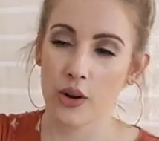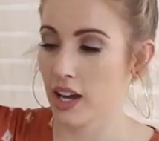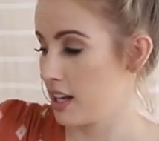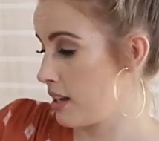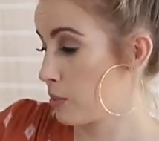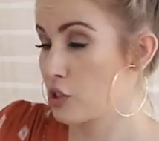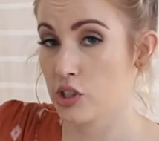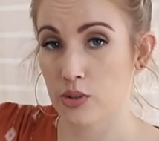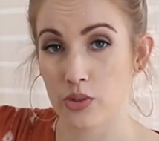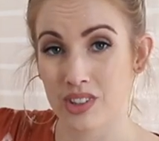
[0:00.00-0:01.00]
Okay, number
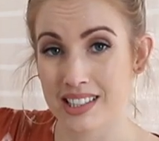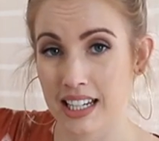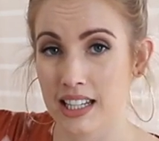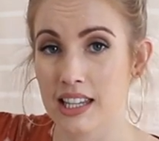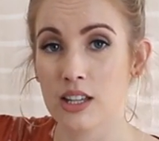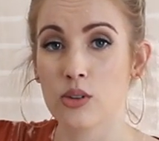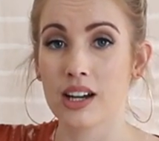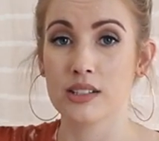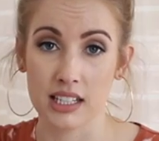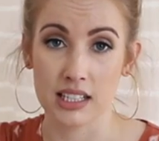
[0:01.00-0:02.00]
two, the second thing you
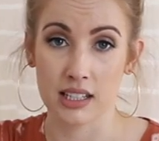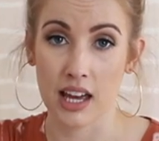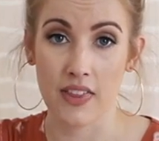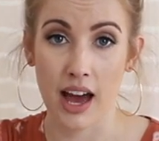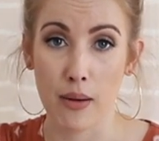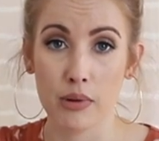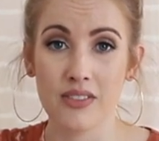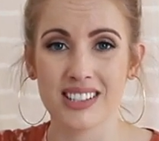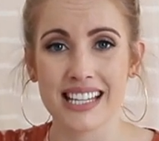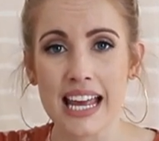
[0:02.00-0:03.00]
guys need to get in the habit
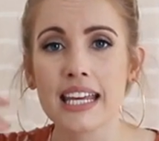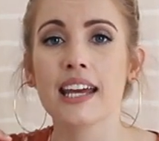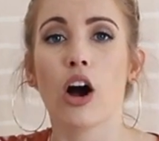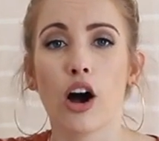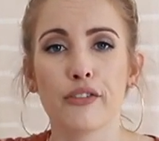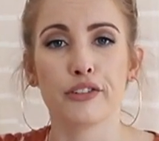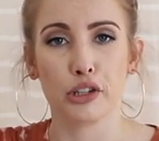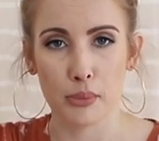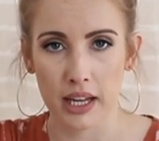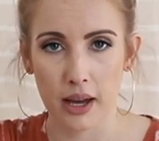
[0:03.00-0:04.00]
of is taking off
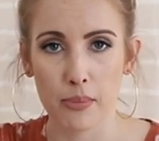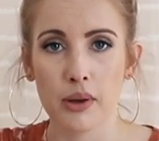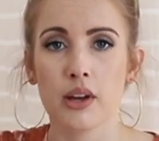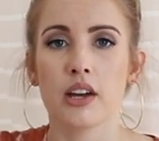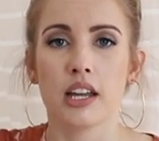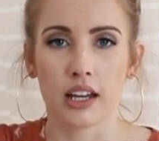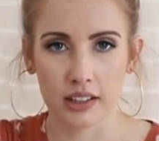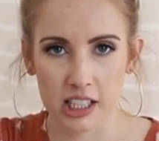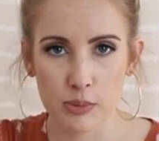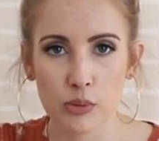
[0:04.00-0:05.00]
your makeup.
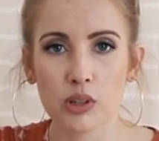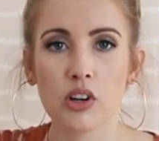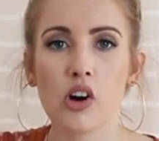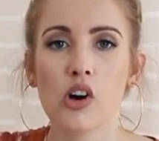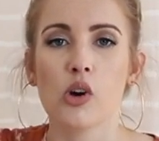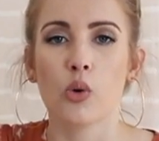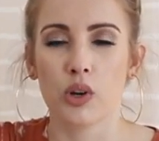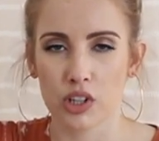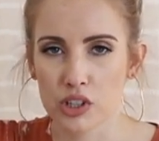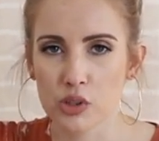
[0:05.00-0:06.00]
Now let's be real,
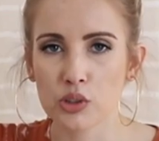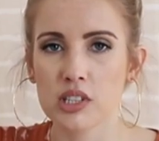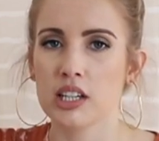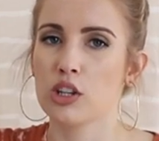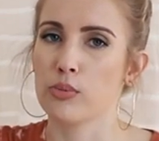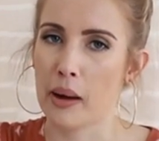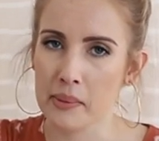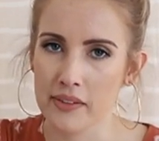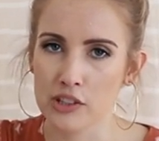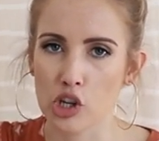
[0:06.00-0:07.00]
when you're adulting, you
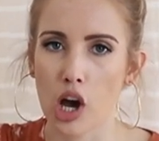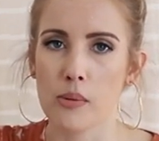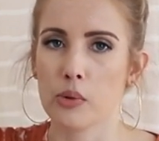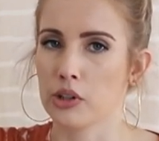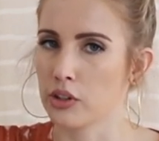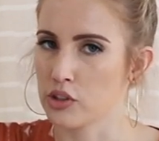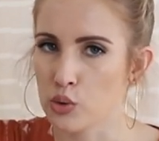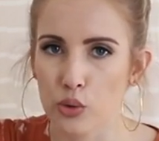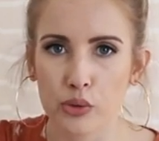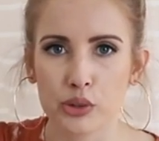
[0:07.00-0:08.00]
probably have a job or you're in
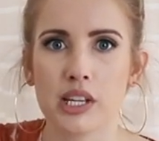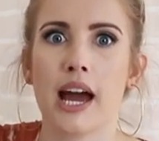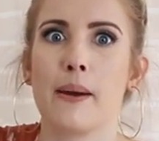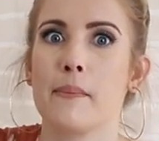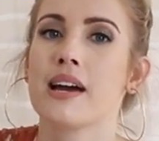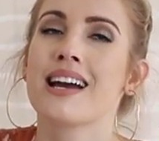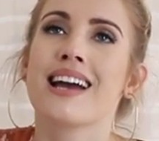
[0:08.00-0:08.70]
school full time,